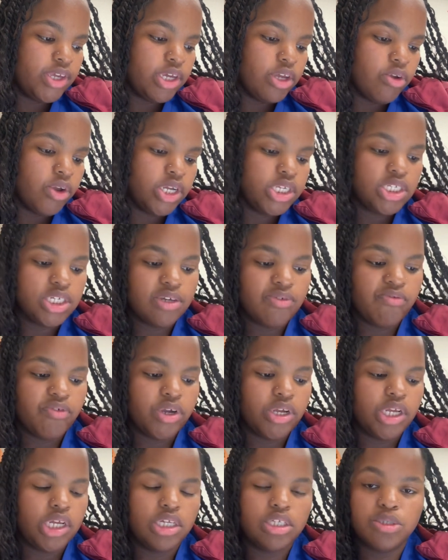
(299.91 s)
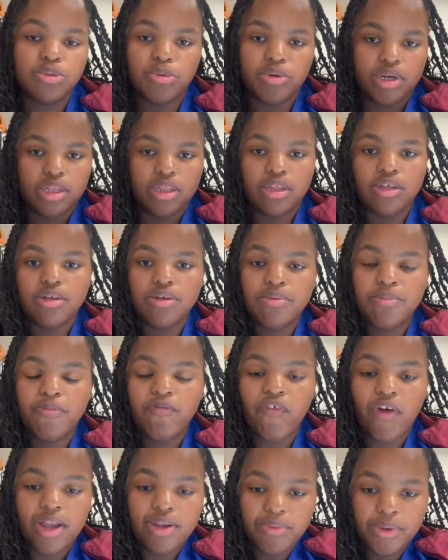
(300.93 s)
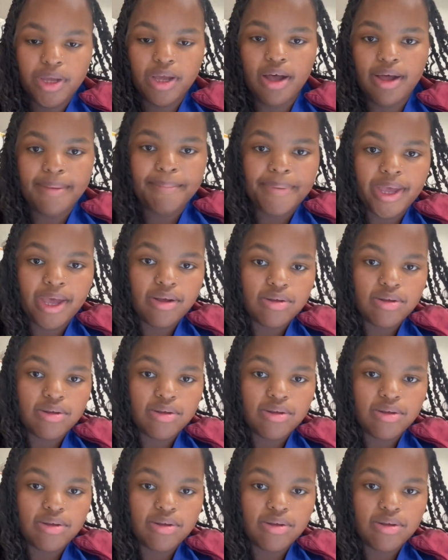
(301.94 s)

of the following compounds. For the first